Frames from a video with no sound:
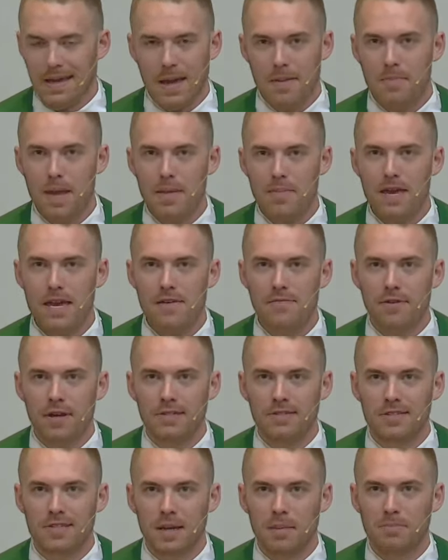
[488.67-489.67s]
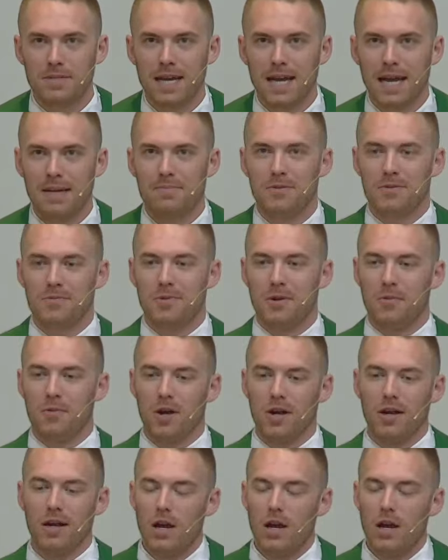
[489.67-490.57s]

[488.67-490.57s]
And maybe even sometimes when